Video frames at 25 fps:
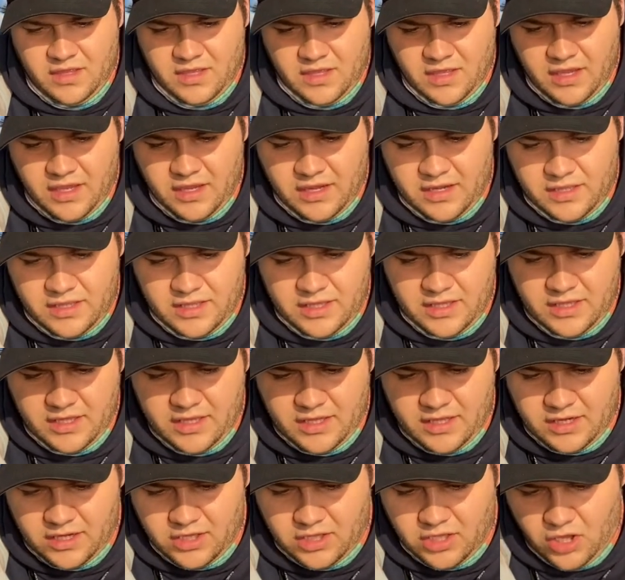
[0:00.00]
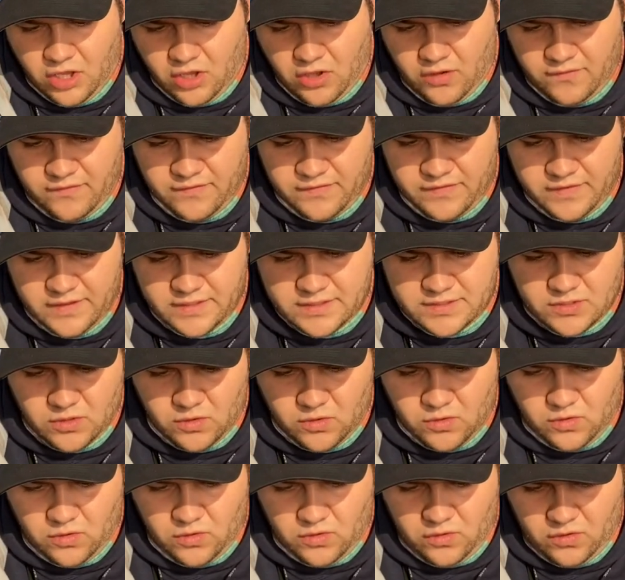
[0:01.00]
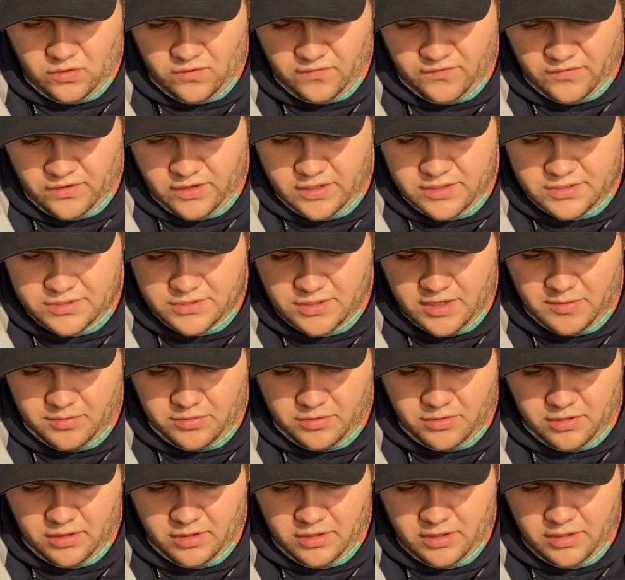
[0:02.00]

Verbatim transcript: And he engulfed this whole front treble.